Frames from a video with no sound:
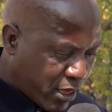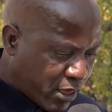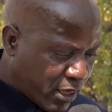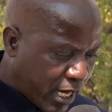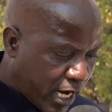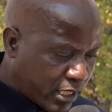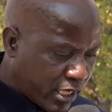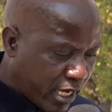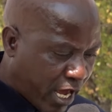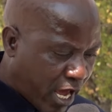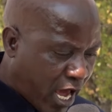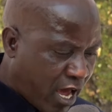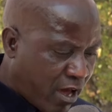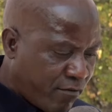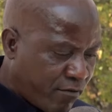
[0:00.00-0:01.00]
that
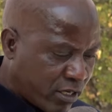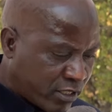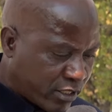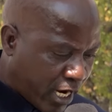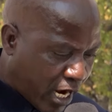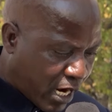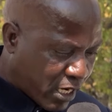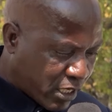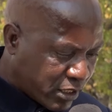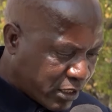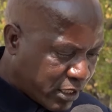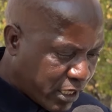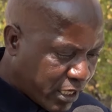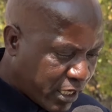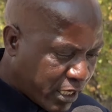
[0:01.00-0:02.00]
every child
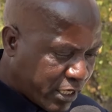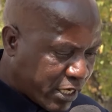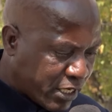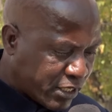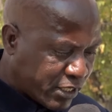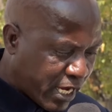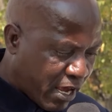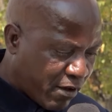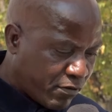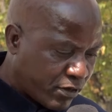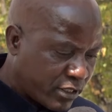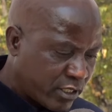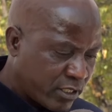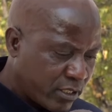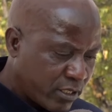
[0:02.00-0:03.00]

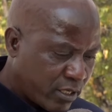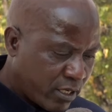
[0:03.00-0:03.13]
deserves.